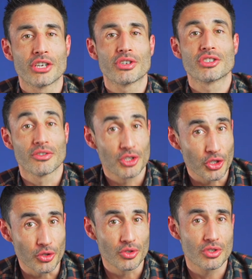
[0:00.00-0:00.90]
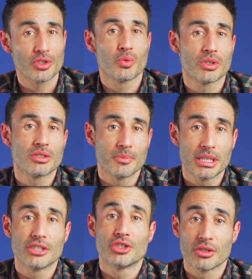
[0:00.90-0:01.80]
generation of students who want to
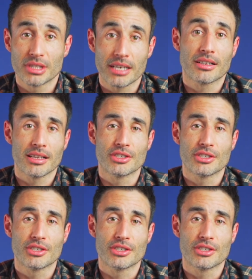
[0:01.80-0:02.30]
be geotechnical